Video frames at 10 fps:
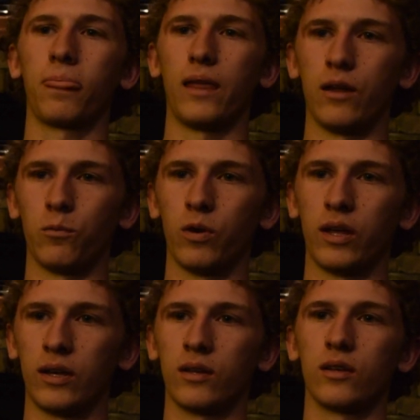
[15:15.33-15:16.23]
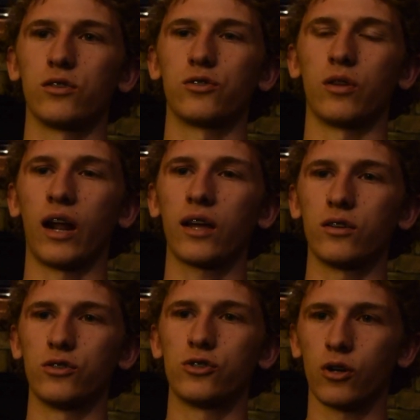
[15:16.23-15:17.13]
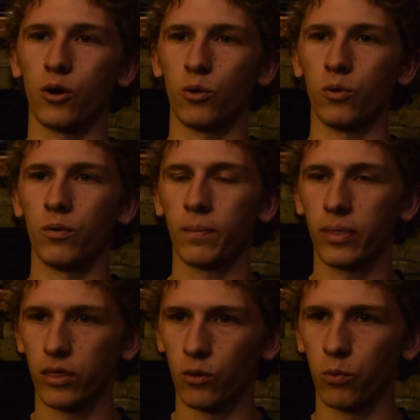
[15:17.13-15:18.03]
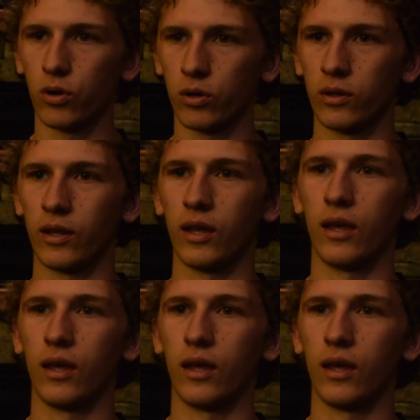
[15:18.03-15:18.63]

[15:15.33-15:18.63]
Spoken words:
and win so that I could show the world